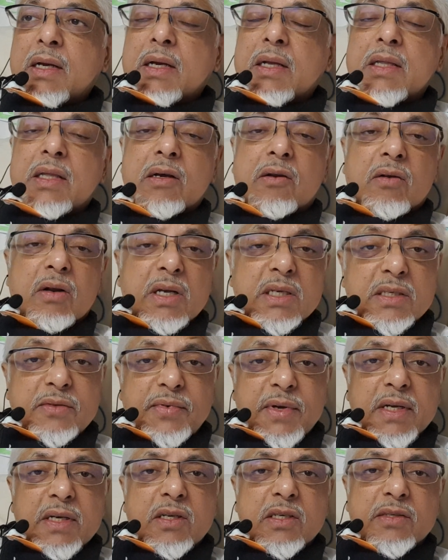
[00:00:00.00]
The risk
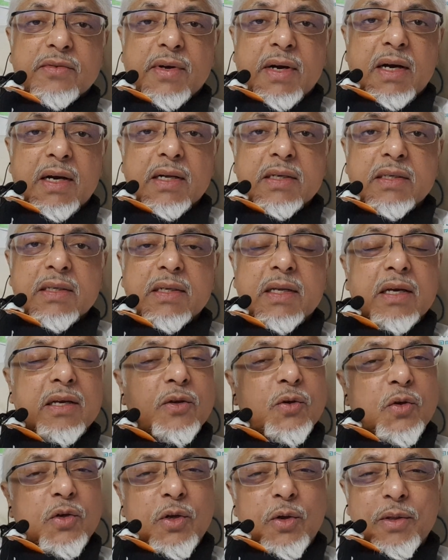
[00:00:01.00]
factors for heart attack,
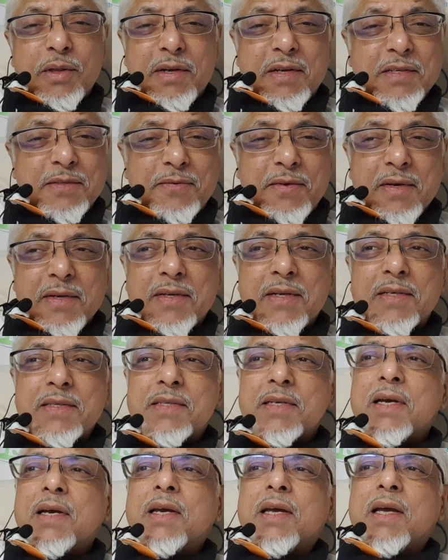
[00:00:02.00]
you know the risk
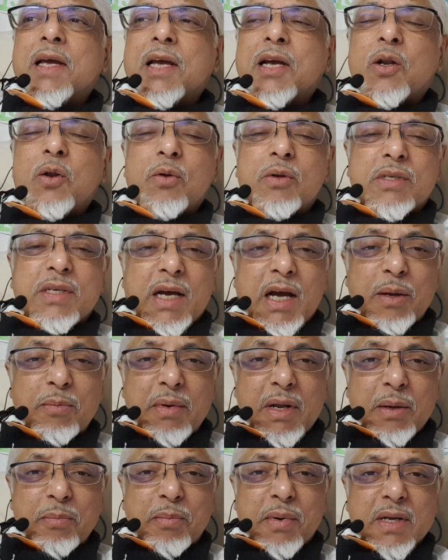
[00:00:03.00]
factors, includes high
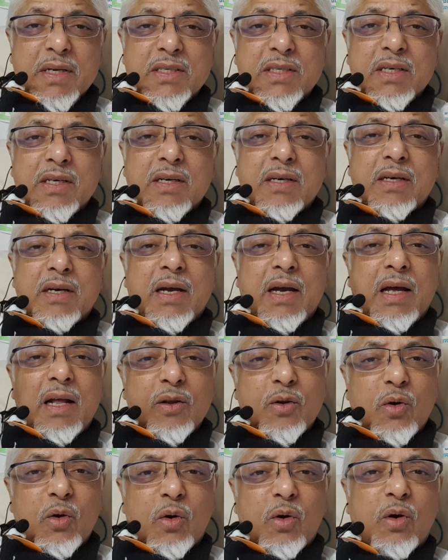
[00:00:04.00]
blood pressure,
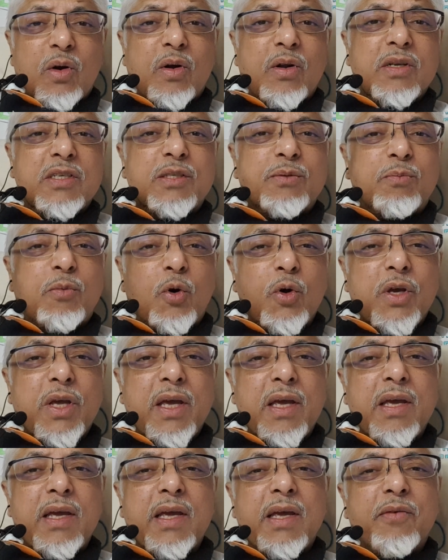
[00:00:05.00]
alcohol,
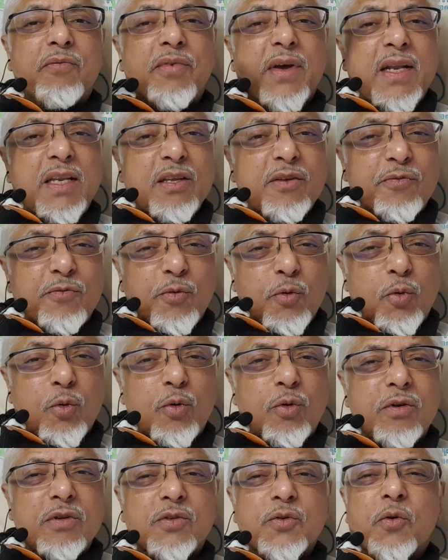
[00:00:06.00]
smoking, fatty
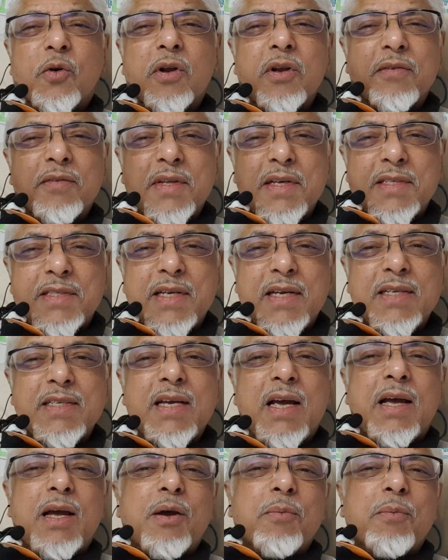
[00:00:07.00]
foods, all of these things,